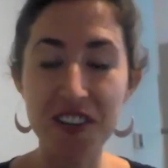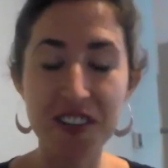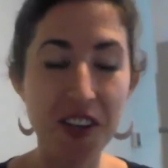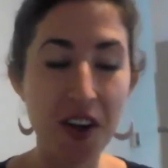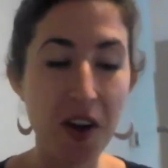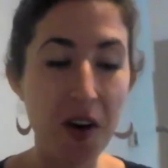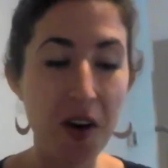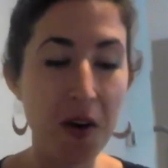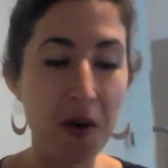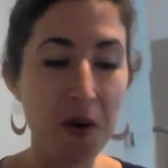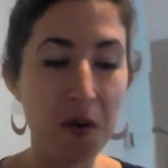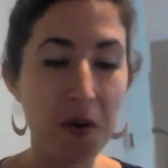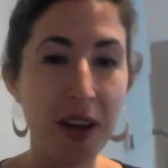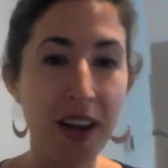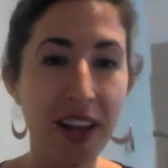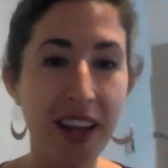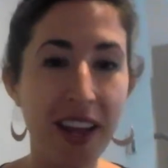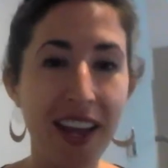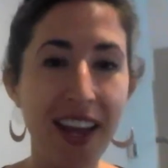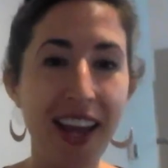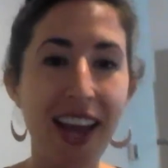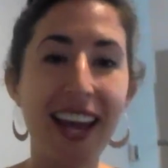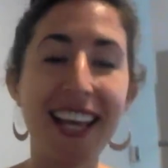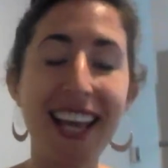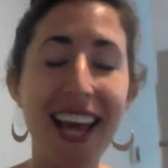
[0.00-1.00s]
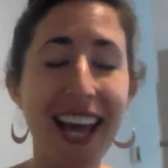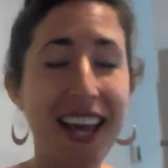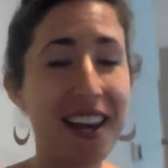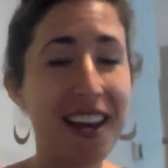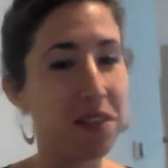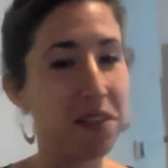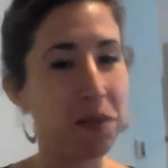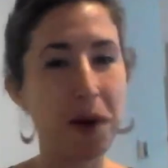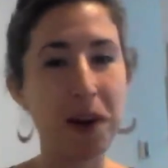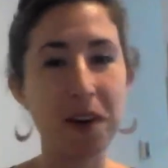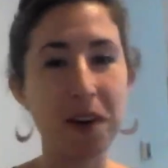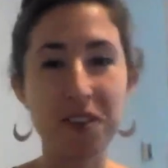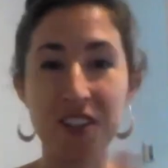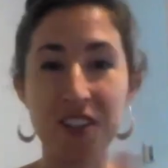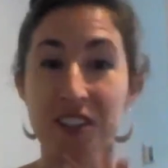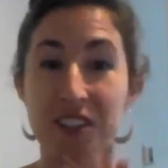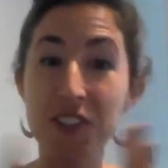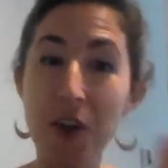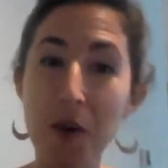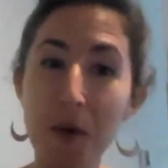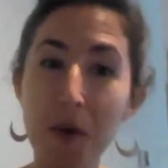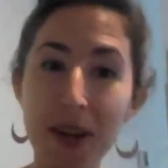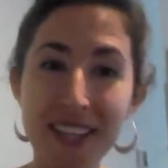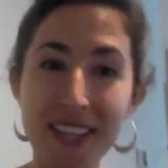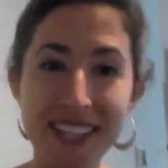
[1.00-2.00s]
So again, we are just
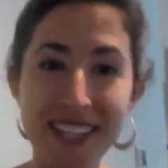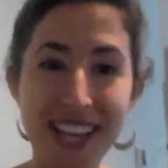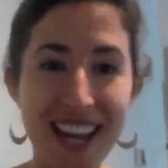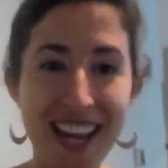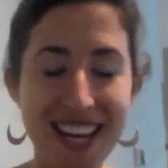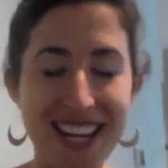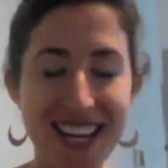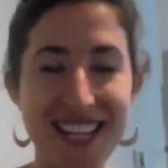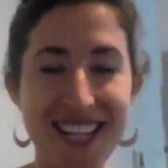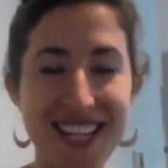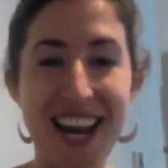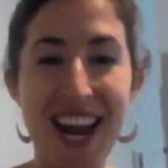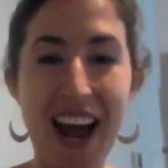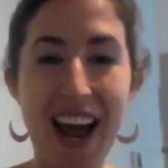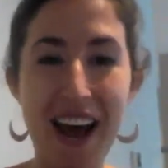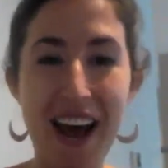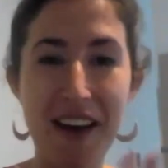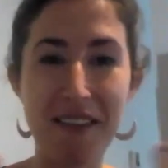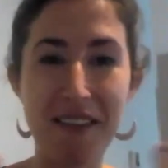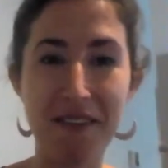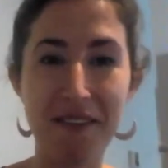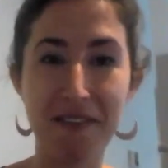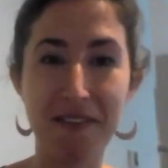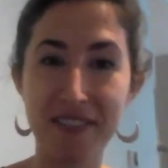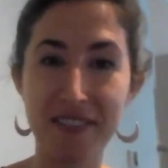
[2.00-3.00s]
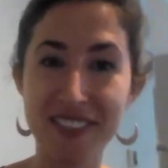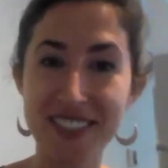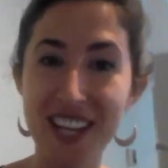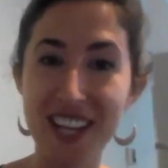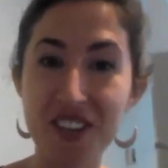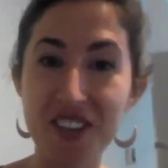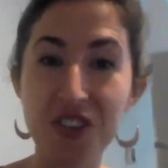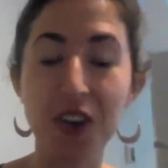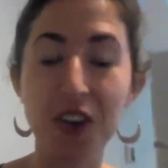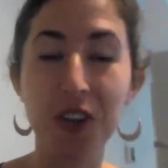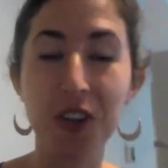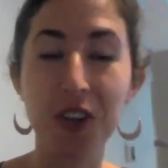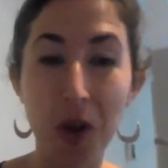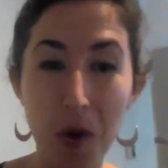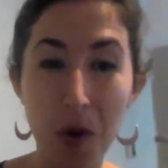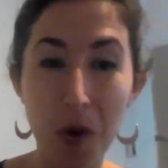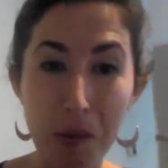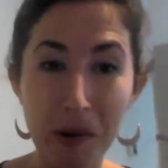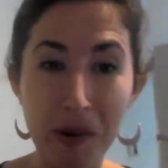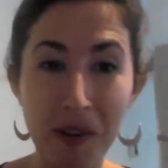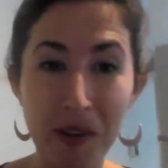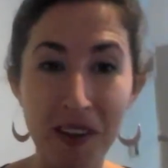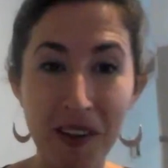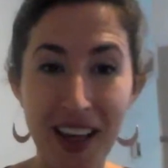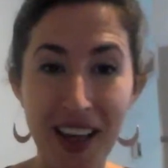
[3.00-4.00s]
so excited to have such a
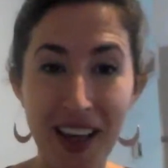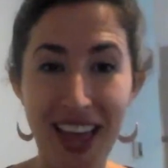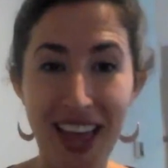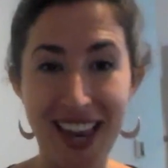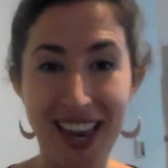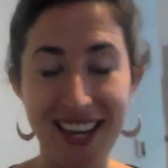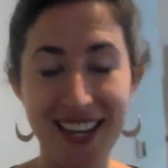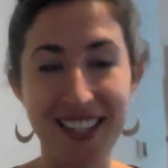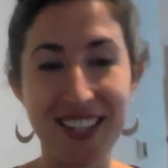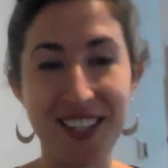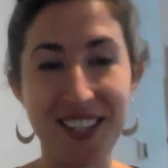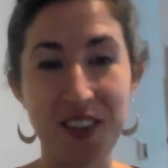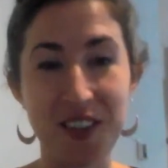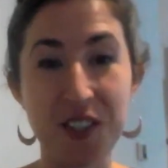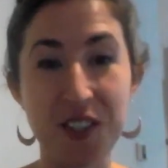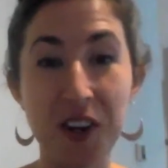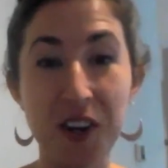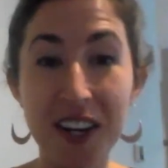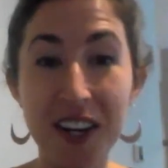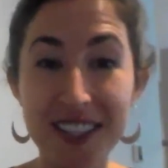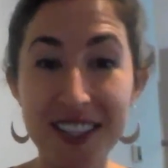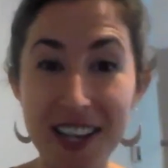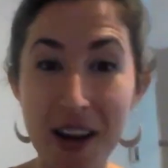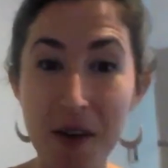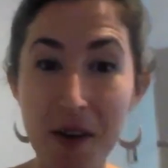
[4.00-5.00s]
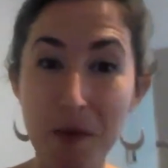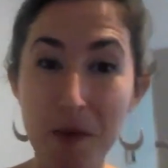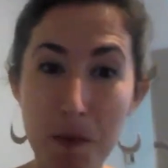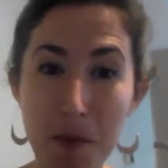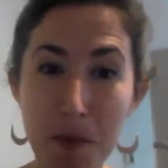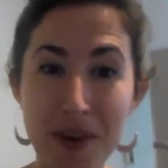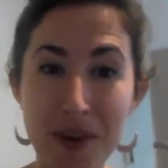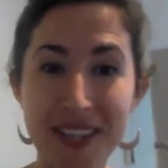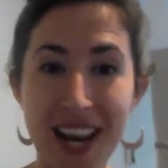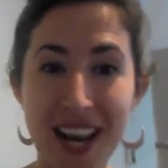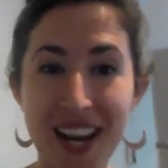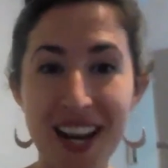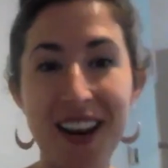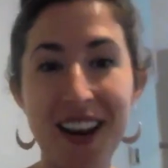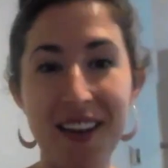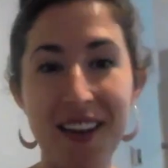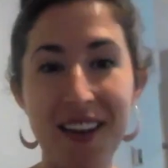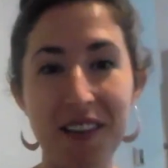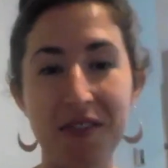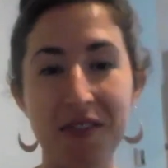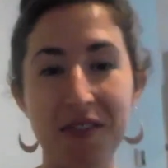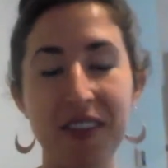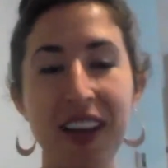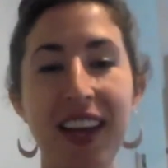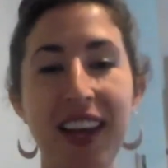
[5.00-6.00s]
global and to a certain extent representative